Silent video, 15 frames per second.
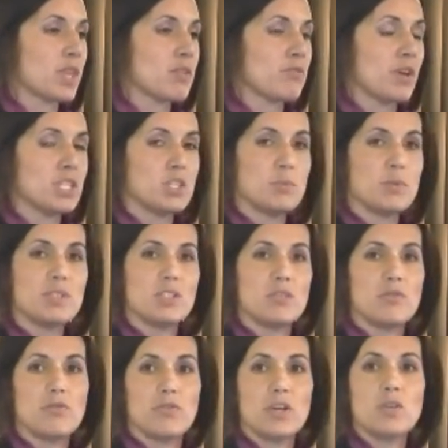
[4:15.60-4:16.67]
vegetables
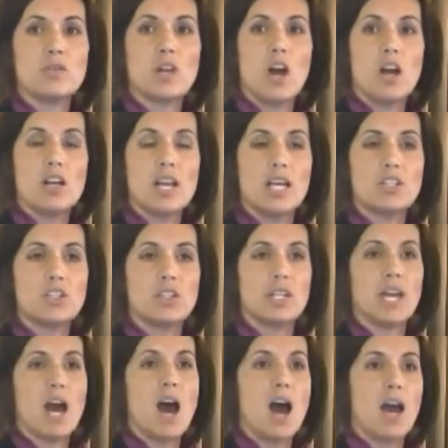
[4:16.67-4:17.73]
and fruit are
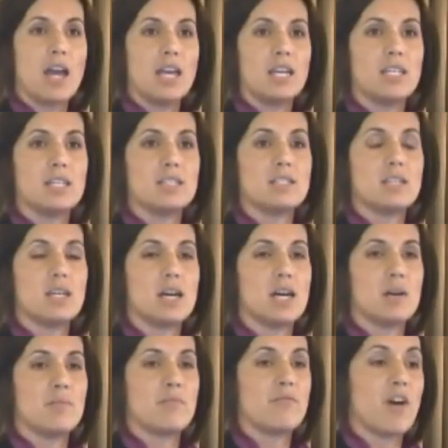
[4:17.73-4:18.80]
naturally high in
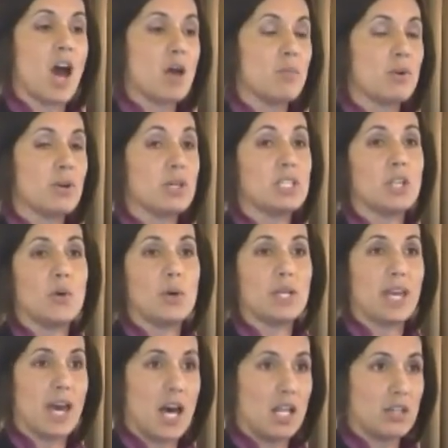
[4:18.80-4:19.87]
fiber and low in
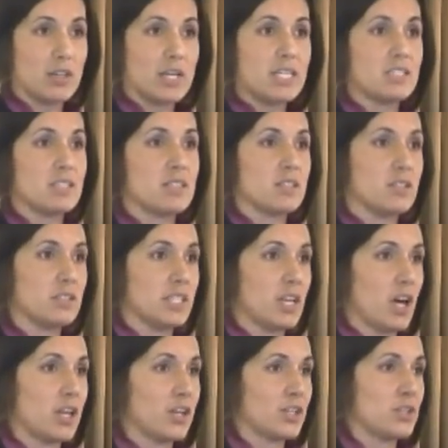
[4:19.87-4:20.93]
calories, and certainly
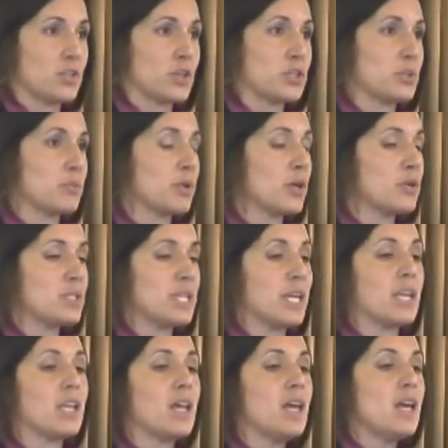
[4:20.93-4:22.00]
not a good source of
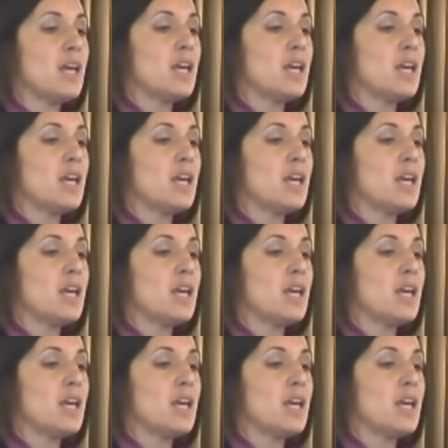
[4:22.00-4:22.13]
protein.